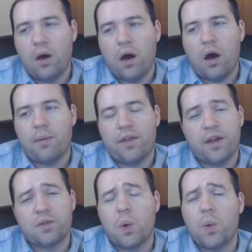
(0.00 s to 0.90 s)
and
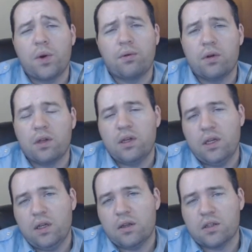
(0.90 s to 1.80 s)
that's what we really
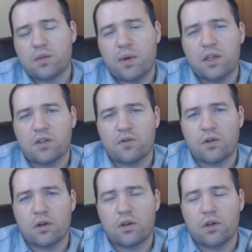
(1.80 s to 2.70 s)
need in this space.
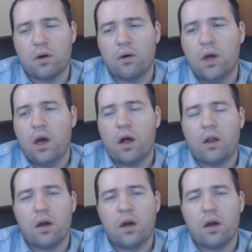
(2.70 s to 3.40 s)
For, you know, a lot